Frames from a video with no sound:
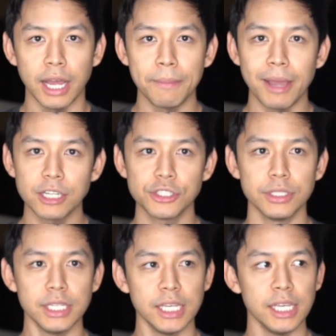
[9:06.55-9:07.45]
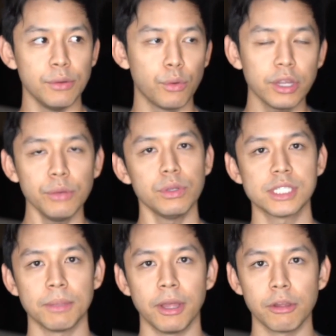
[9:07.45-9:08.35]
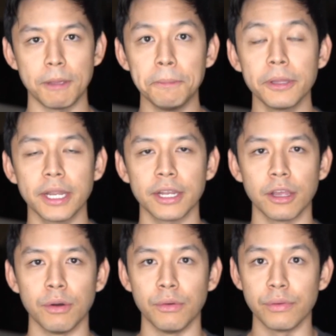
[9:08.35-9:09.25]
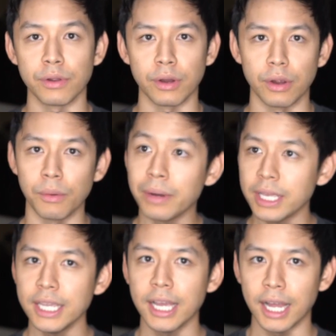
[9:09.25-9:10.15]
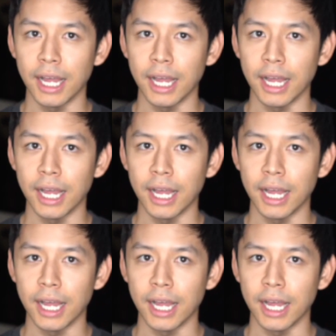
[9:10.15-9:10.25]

I'm actually working with some other people that I know, and we're already